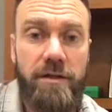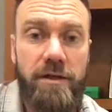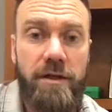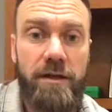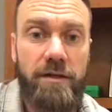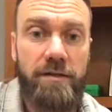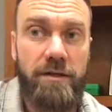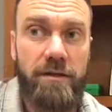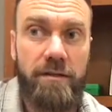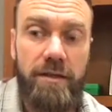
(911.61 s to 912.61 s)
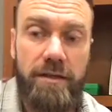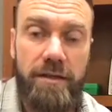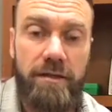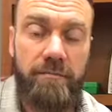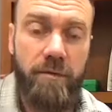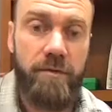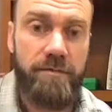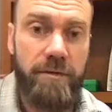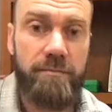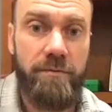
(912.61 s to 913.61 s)
And again,
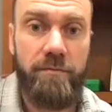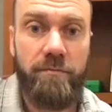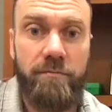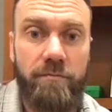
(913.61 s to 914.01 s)
most people